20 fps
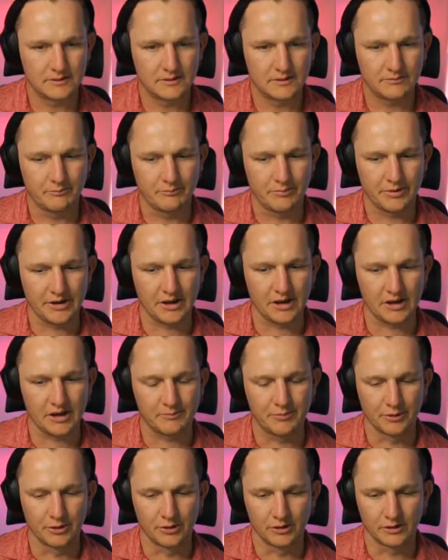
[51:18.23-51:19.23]
Big
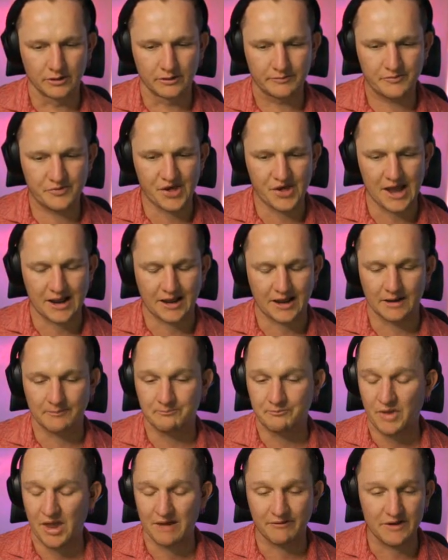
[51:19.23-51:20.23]
ball. Saka.
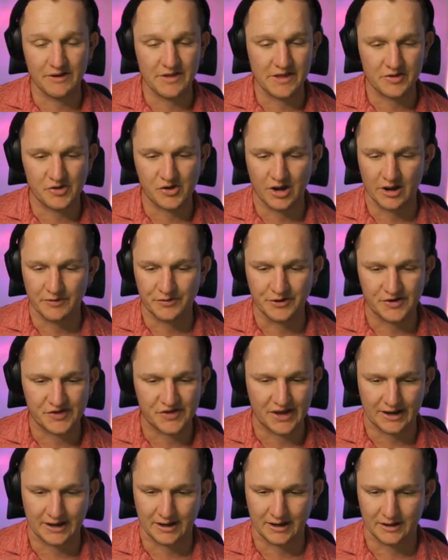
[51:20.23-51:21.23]
Everything's going through
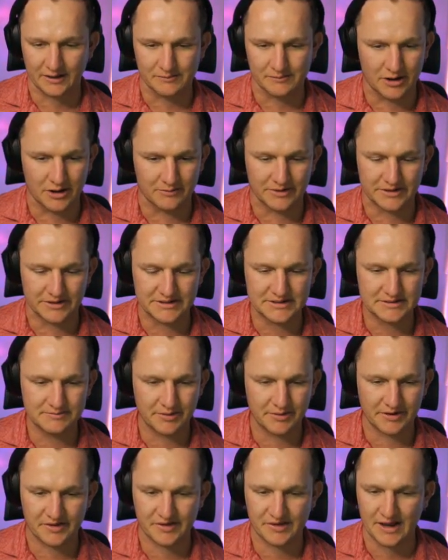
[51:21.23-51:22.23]
Saka at the moment.
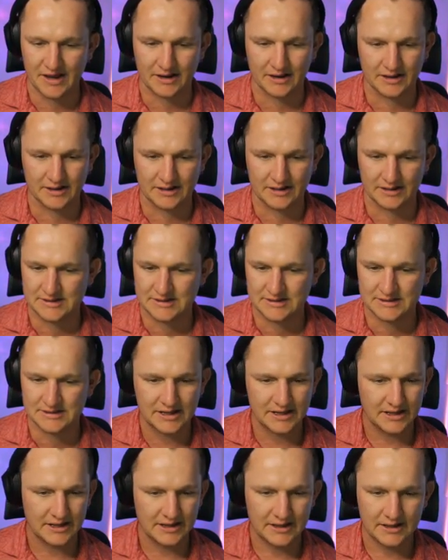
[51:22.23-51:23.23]
But Saka's
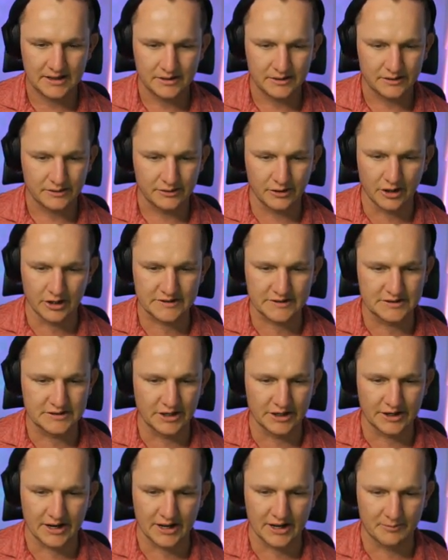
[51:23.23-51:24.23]
not
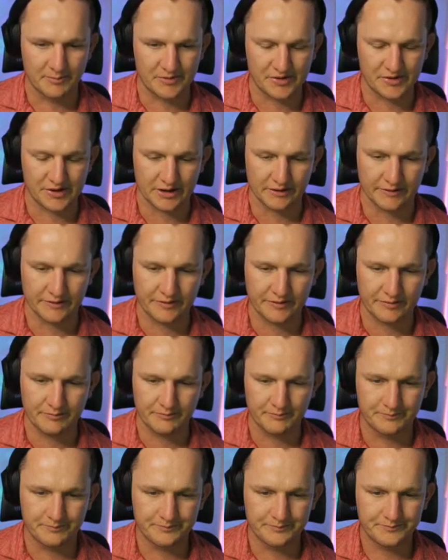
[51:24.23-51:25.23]
not 100%.
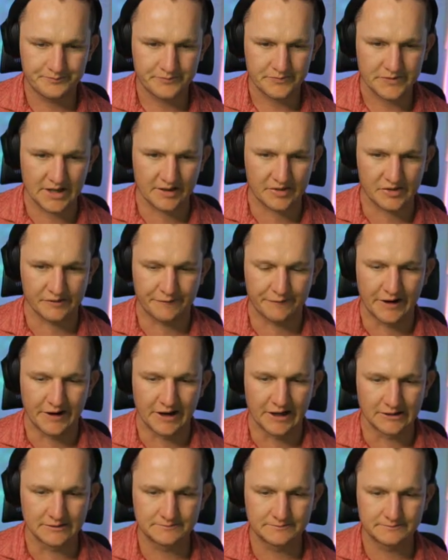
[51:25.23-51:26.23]
That's a
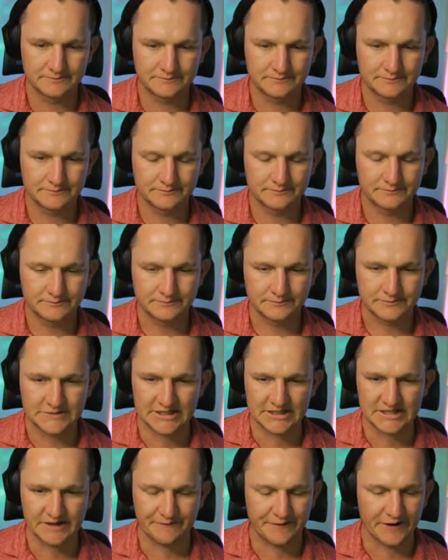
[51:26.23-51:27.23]
foul.
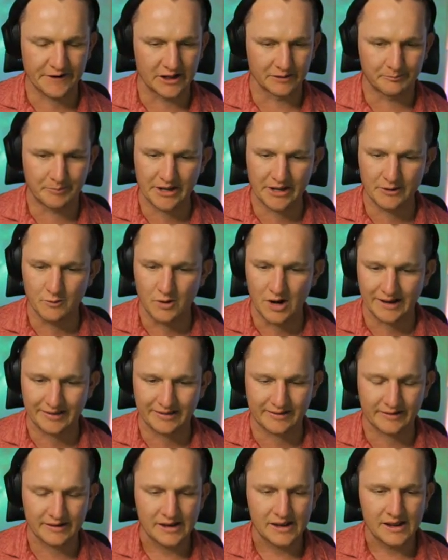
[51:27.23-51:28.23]
That's a foul. Ben White,
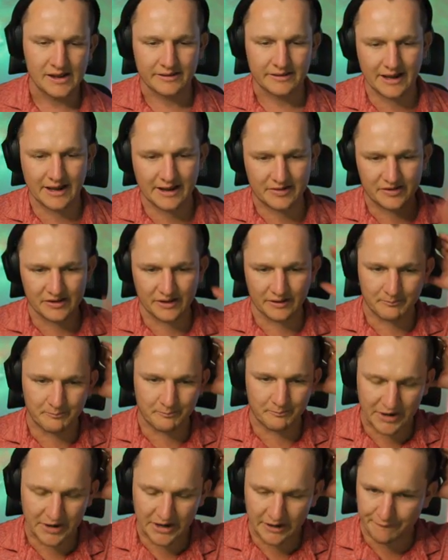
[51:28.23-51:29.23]
that's a
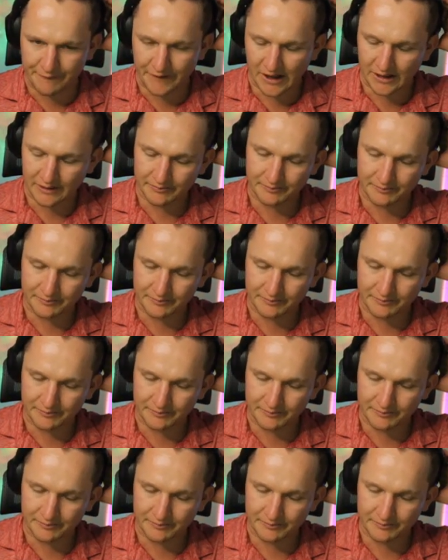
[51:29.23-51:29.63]
big foul.